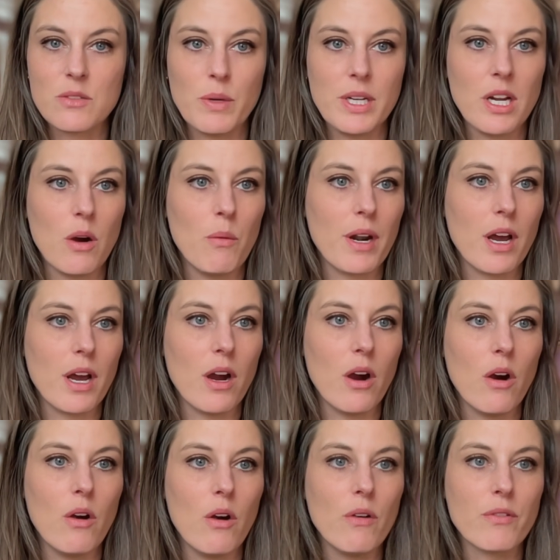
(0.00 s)
We don't want to
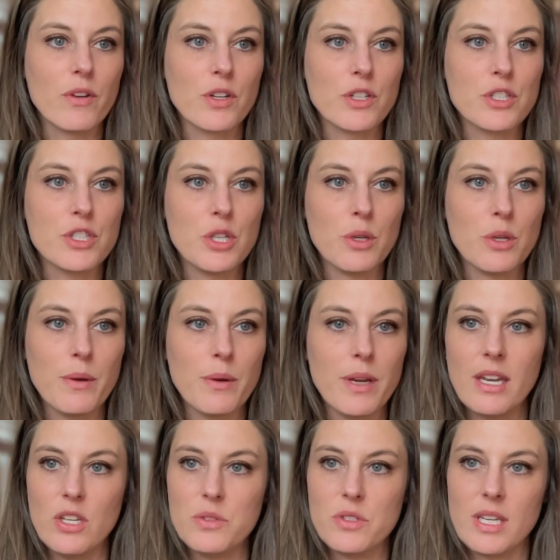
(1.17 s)
overdo it. You can even you
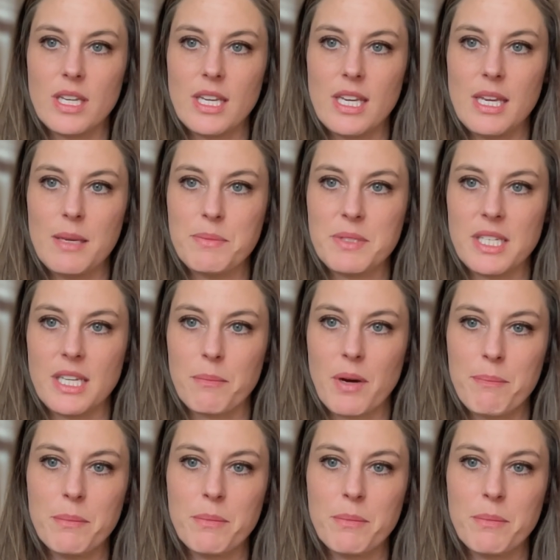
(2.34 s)
keep seeing it pop up over here.